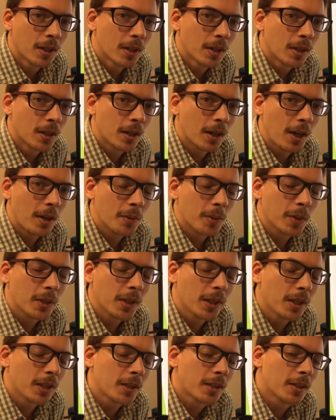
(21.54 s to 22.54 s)
I will
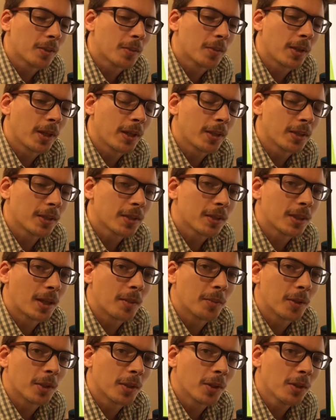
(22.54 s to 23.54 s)
link the playlist down
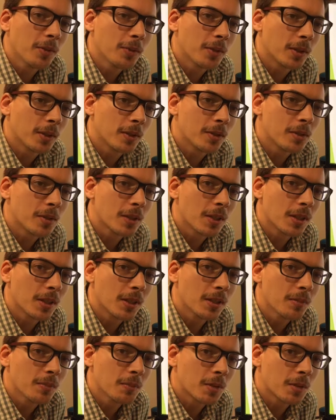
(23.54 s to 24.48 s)
below if you're interested.